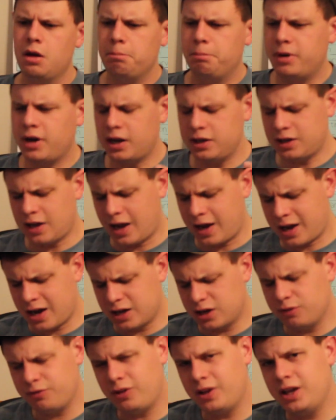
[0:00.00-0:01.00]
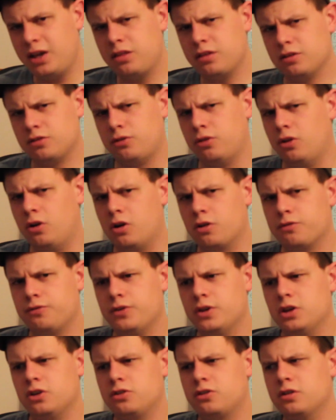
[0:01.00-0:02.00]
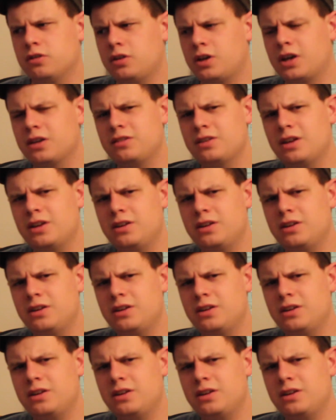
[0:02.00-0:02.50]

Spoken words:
But I kind of like this long finish, because like I said,